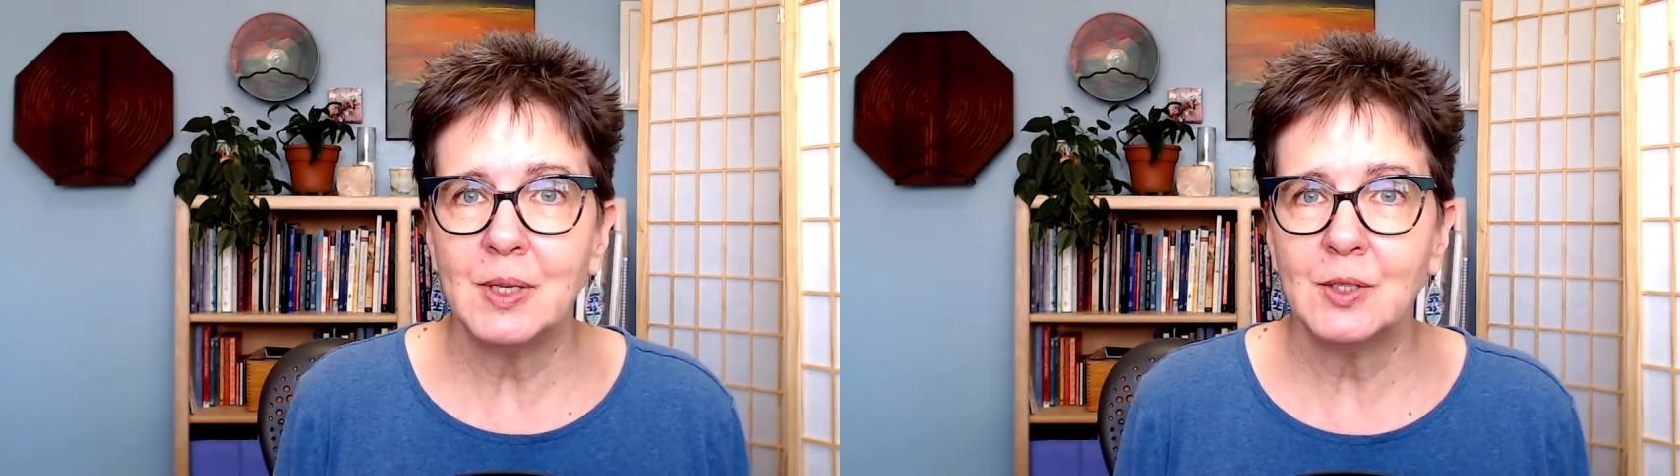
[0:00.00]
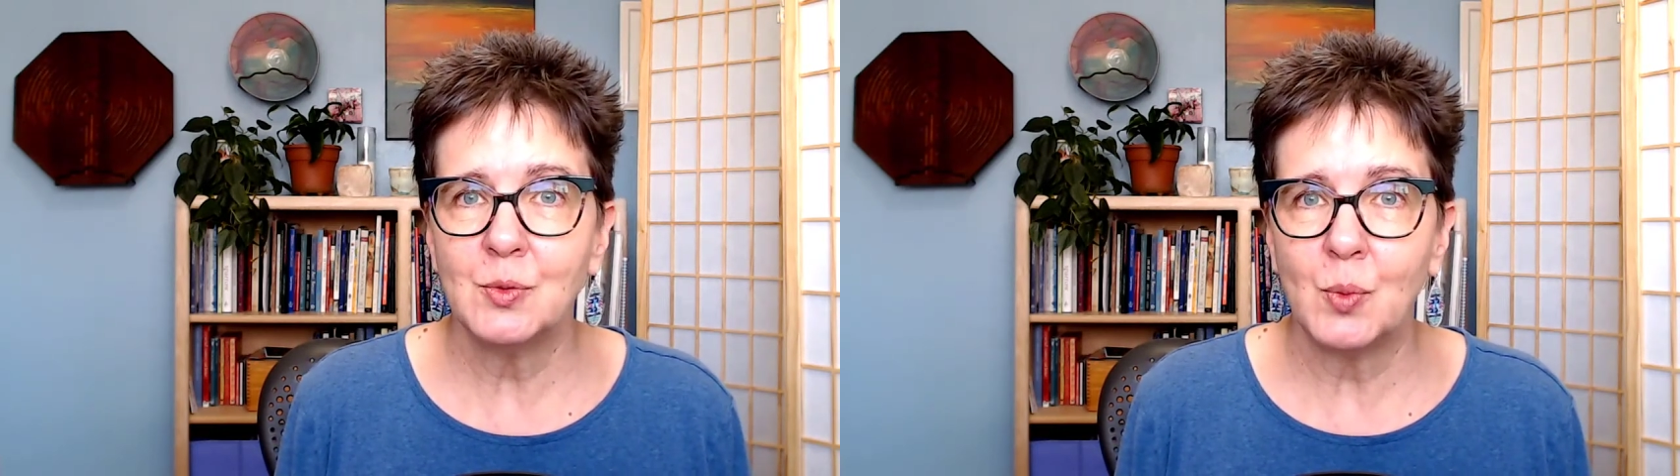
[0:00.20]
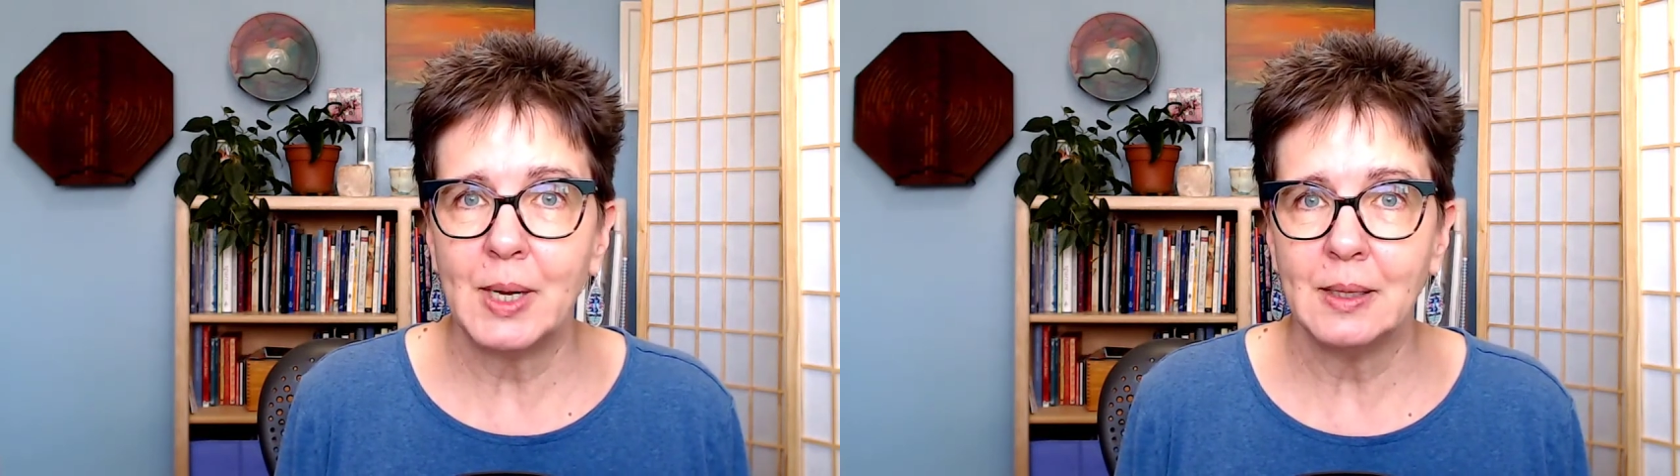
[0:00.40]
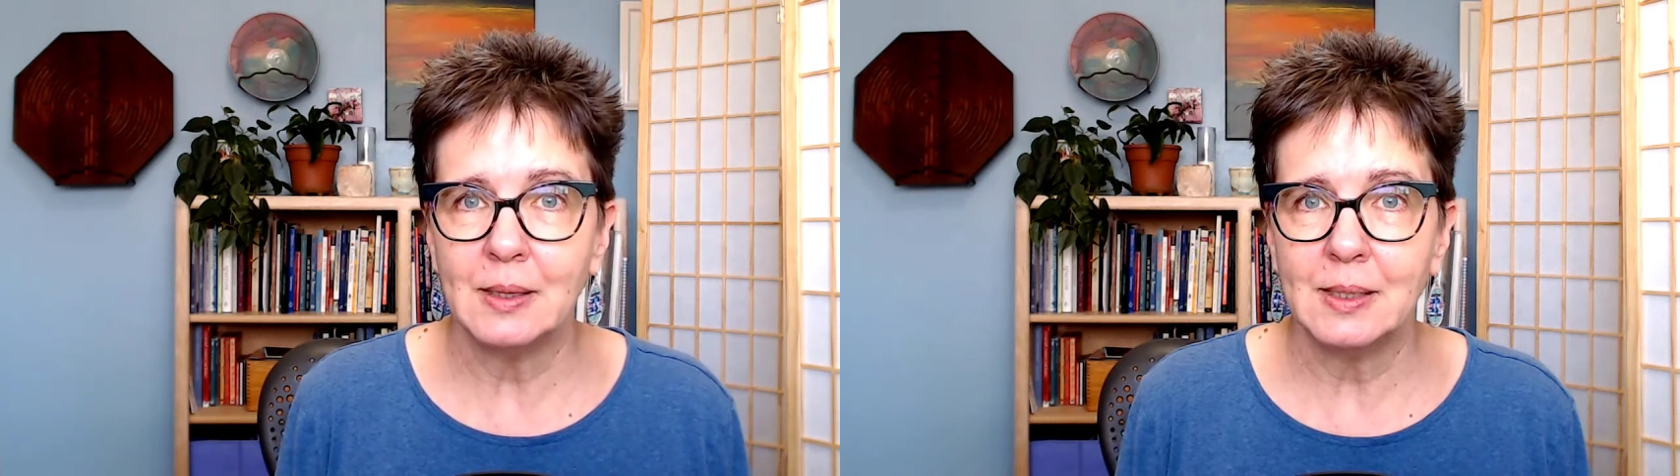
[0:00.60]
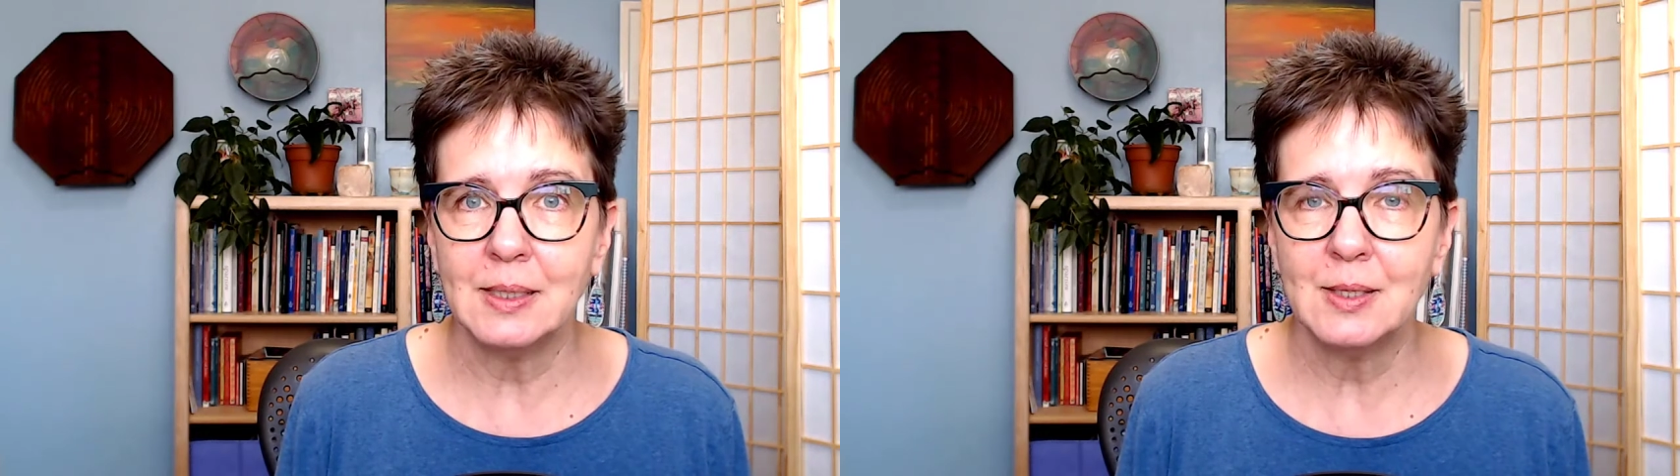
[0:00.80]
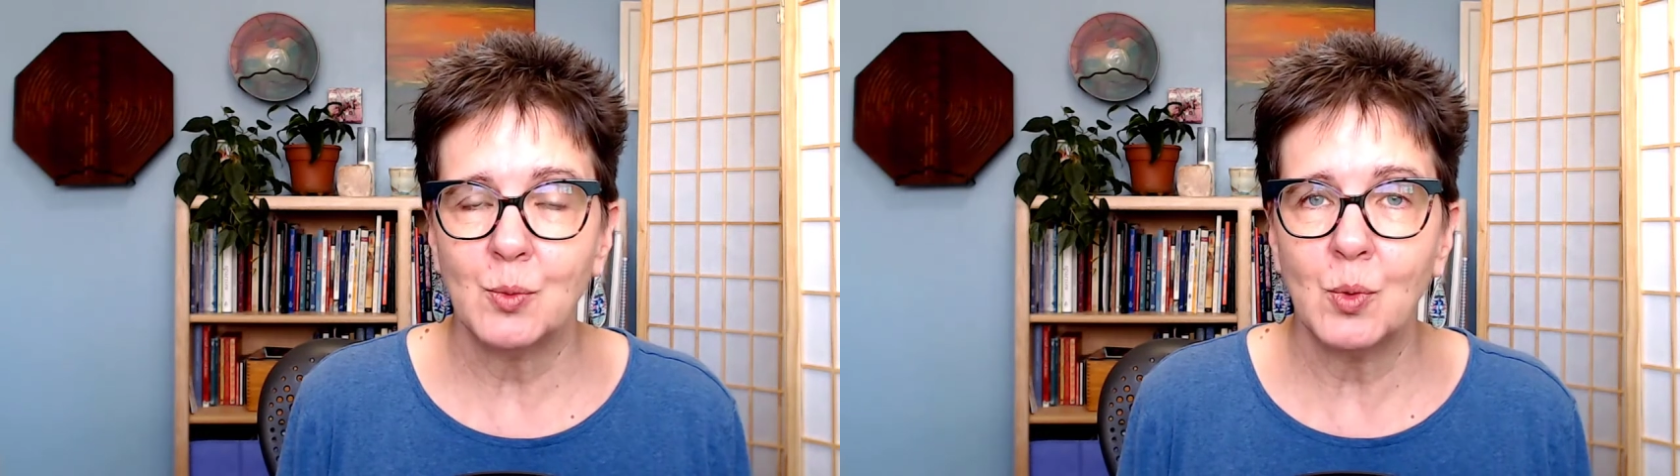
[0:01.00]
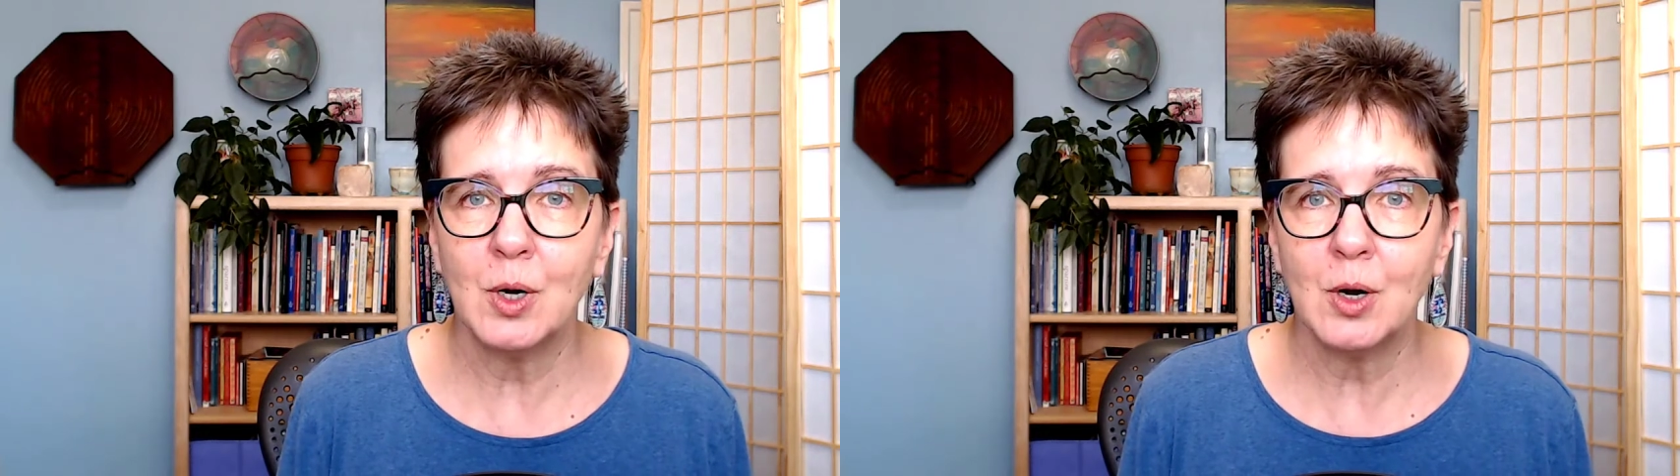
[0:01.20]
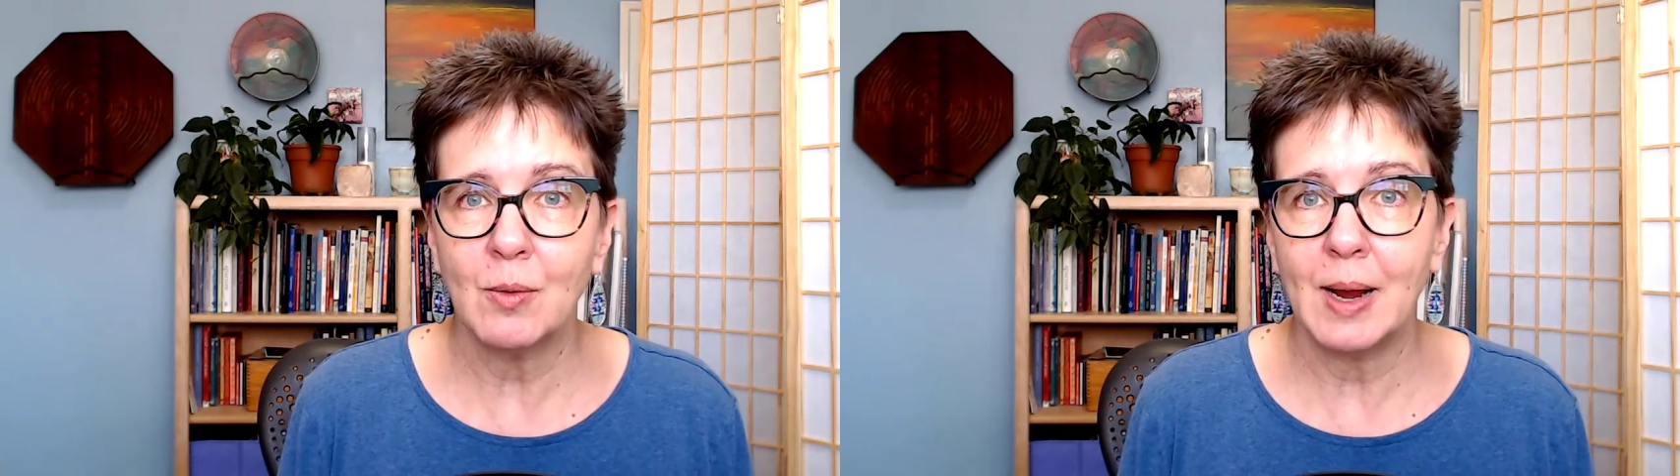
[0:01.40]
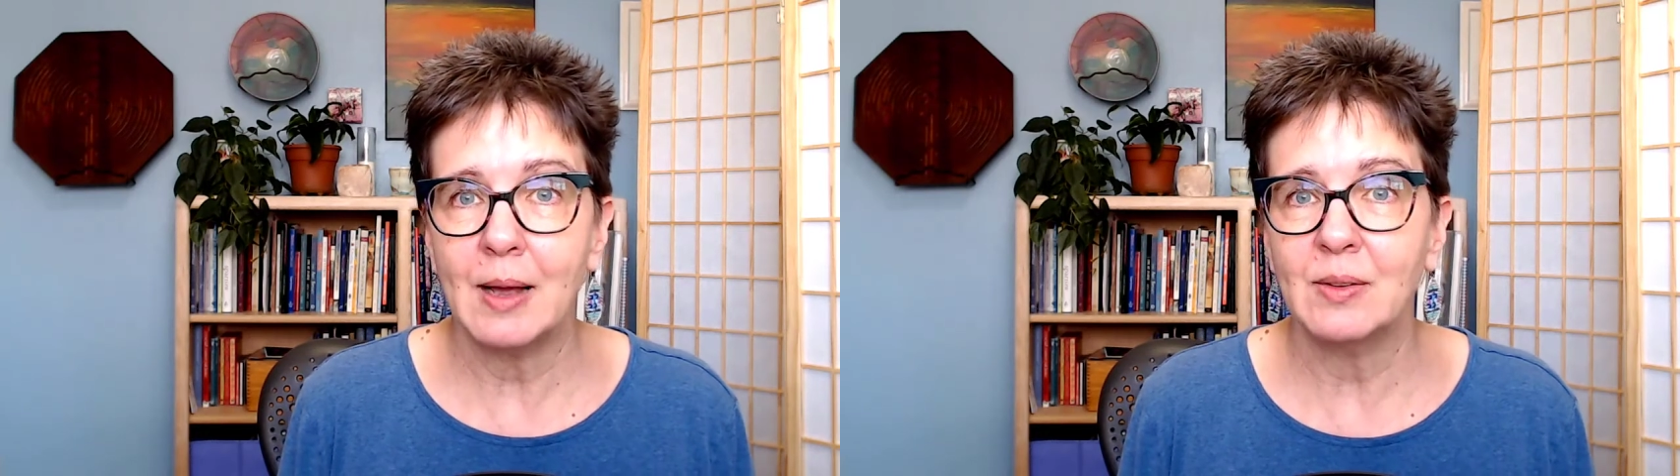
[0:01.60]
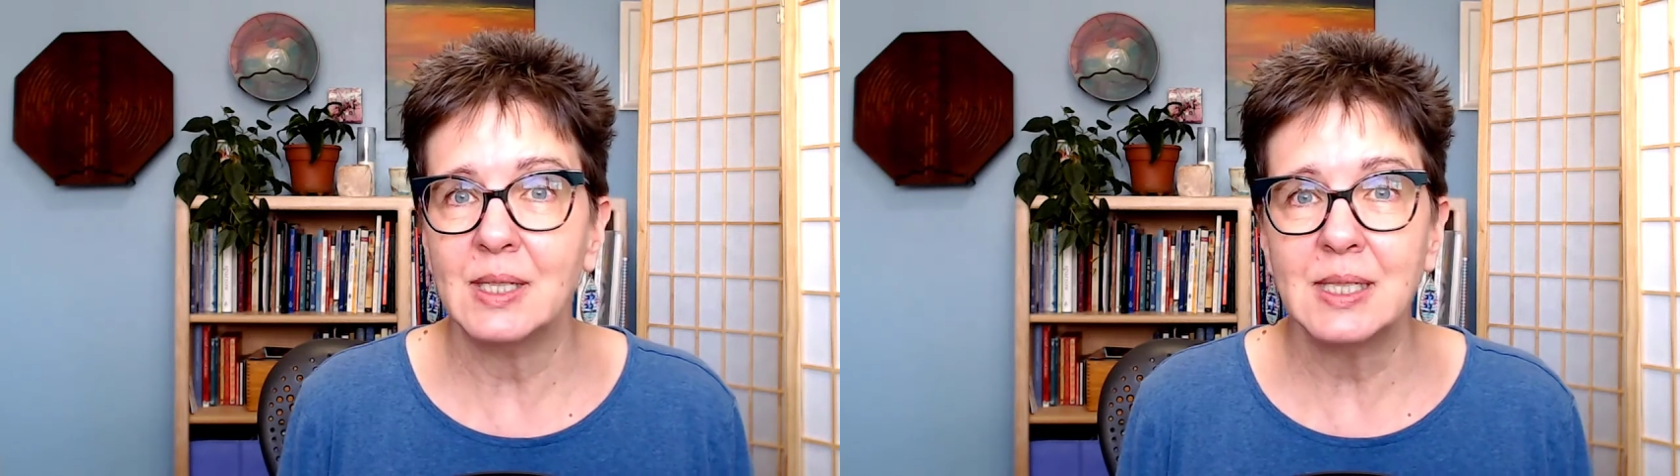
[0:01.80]
this waitlist
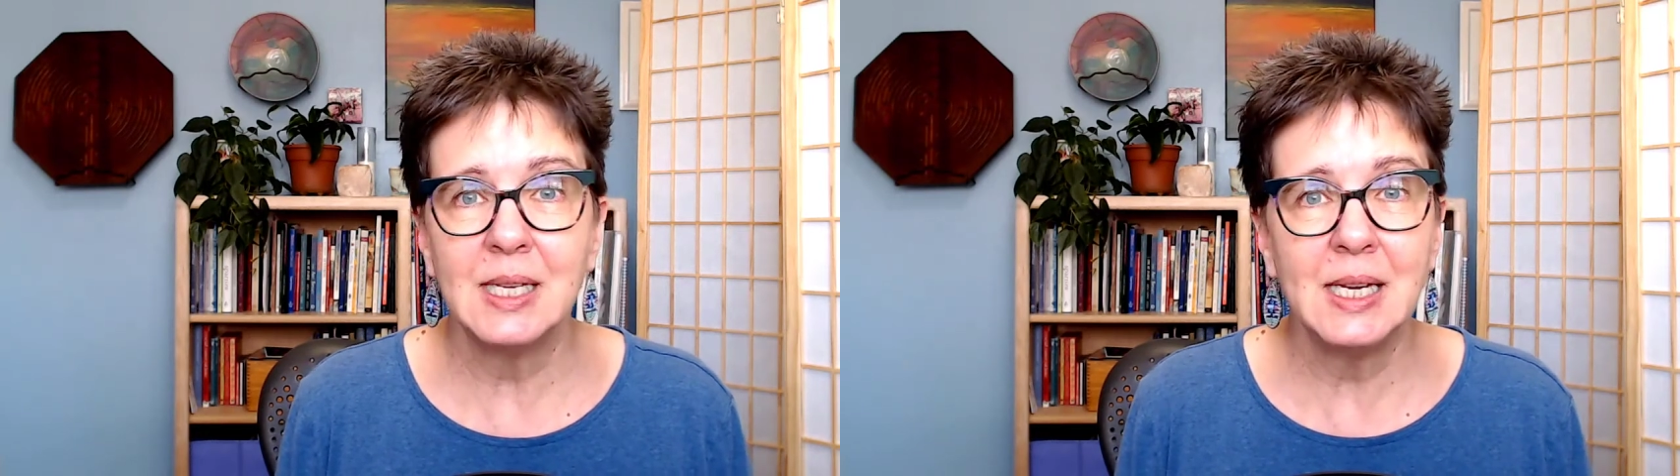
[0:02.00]
workaround that's